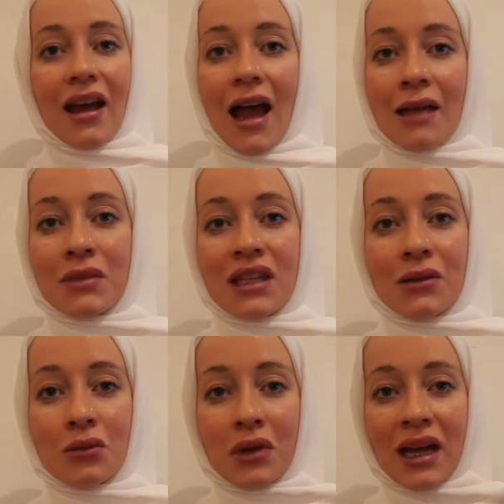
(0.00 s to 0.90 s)
I mean,
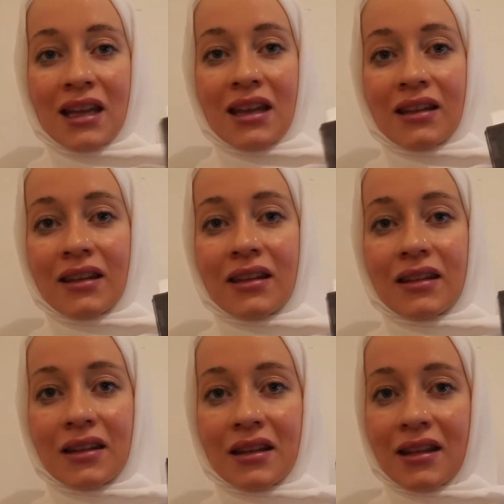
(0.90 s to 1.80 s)
the way that
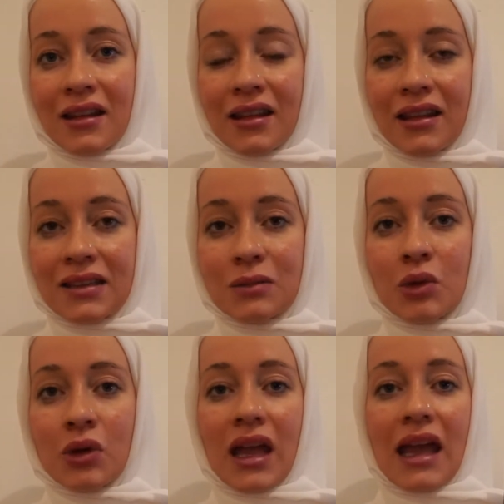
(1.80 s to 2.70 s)
this
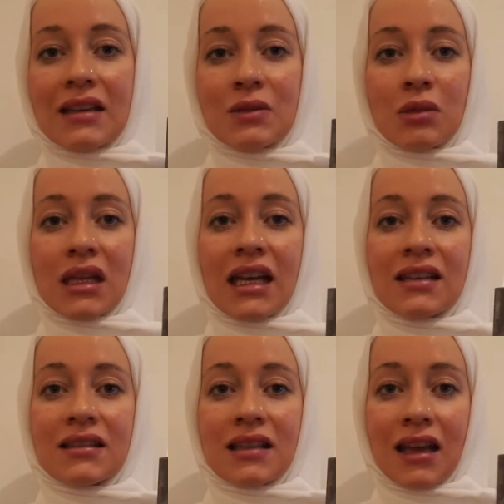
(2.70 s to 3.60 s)
book explains
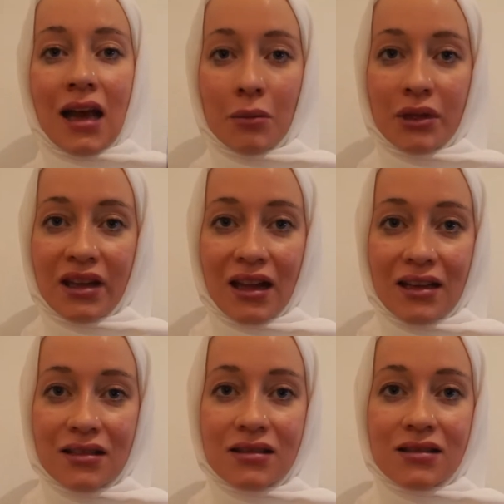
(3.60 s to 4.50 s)
the
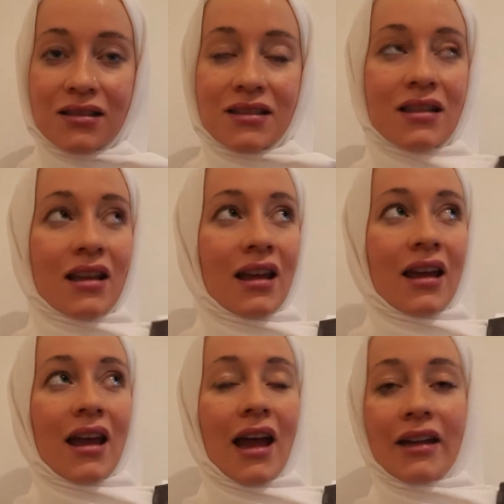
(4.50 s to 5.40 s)
capitalists
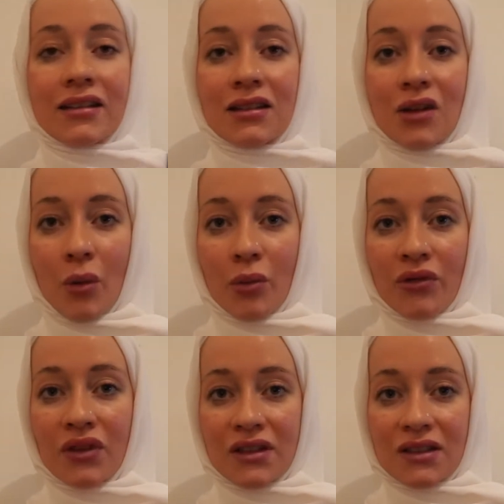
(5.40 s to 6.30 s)
at the top of
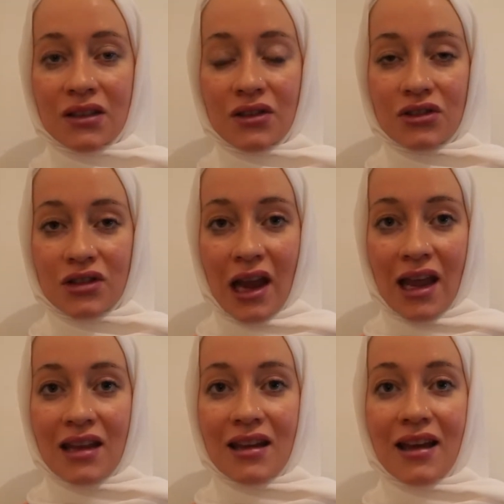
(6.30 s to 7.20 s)
this
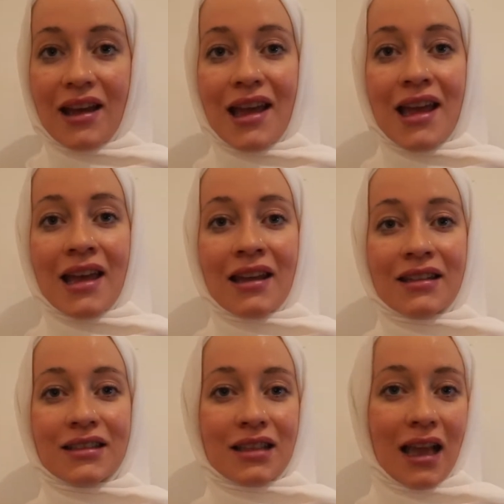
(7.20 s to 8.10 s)
chain,
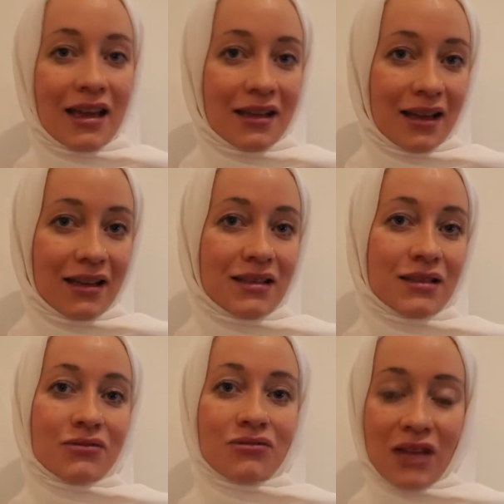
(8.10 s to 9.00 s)
it's
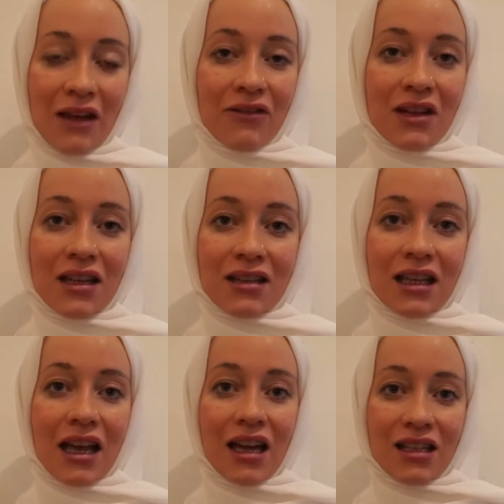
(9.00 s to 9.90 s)
definitely
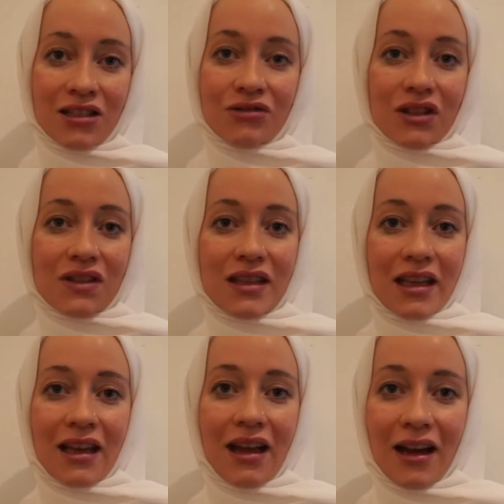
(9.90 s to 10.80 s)
an interesting